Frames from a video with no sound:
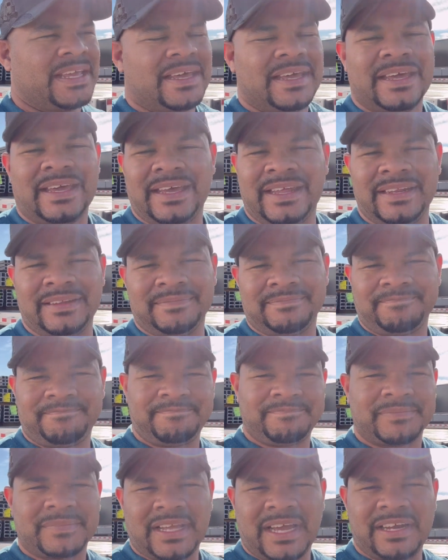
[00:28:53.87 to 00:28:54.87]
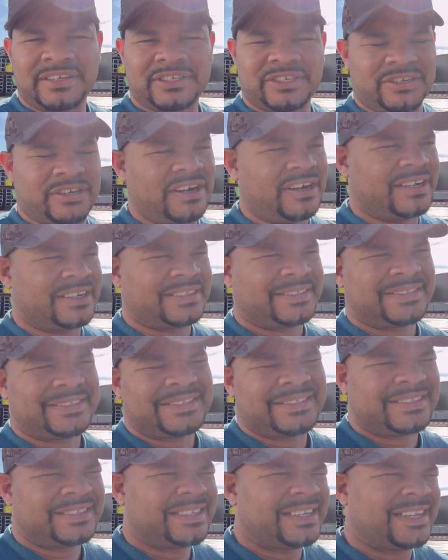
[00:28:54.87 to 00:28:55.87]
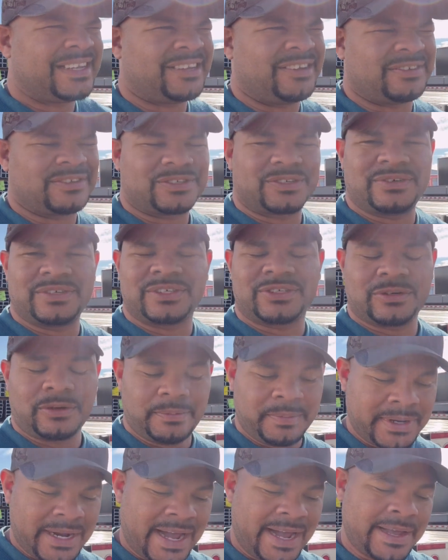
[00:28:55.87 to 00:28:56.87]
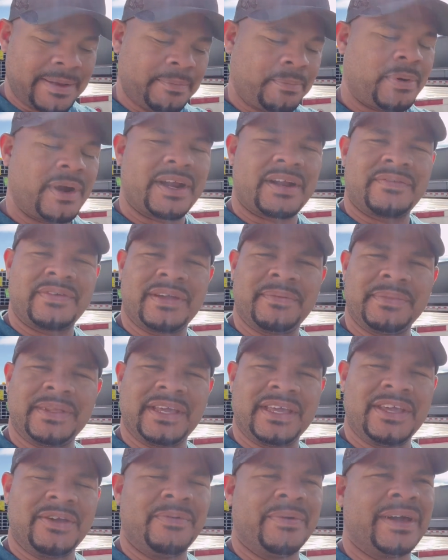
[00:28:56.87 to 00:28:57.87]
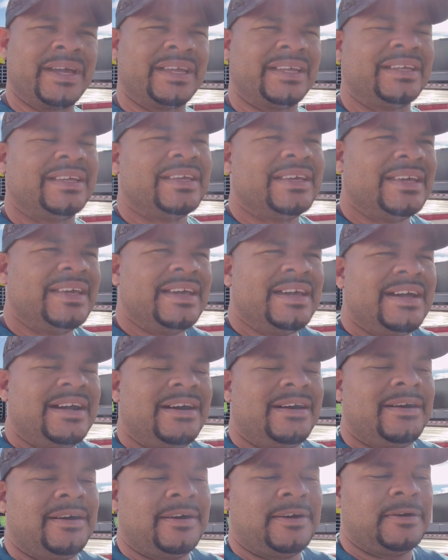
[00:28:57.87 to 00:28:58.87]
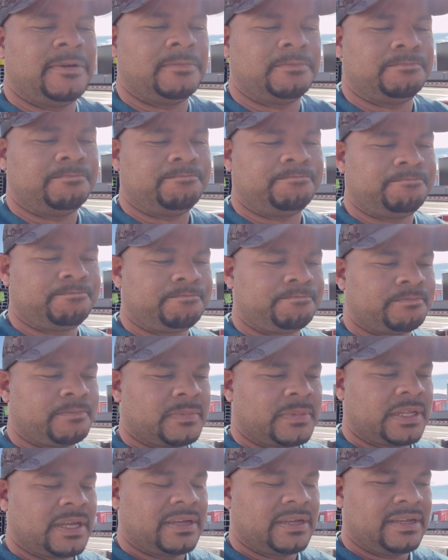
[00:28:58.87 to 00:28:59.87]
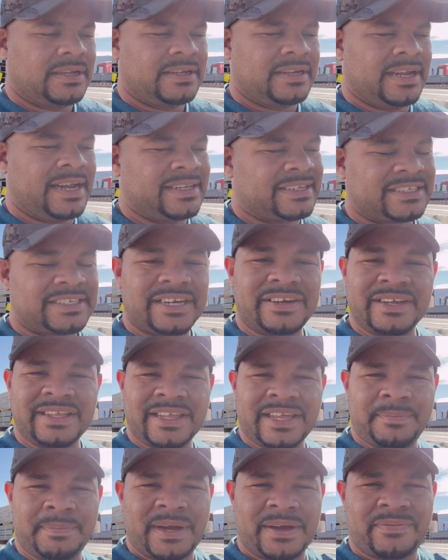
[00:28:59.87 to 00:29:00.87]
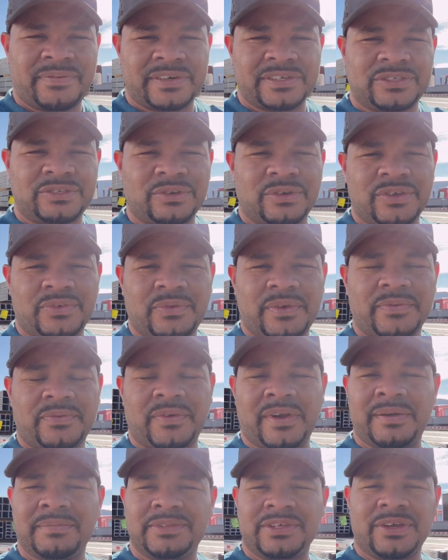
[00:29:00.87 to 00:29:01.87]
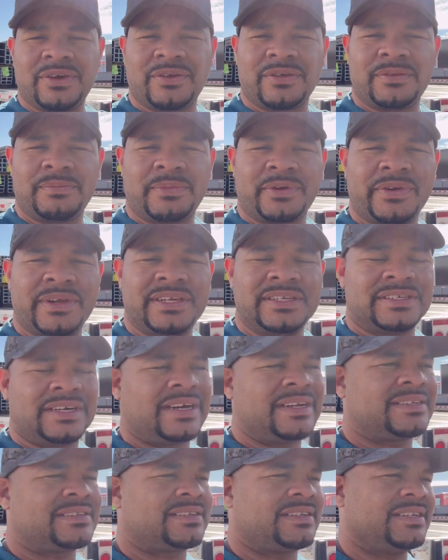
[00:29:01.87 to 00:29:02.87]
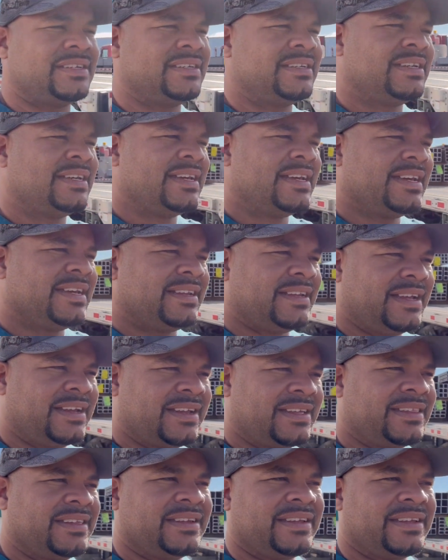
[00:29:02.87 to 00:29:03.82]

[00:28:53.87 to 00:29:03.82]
And I should have gone, long story short. But I am proud of him that he went. Not necessarily that my first choice was for him to go to the Marines, honestly. Not nothing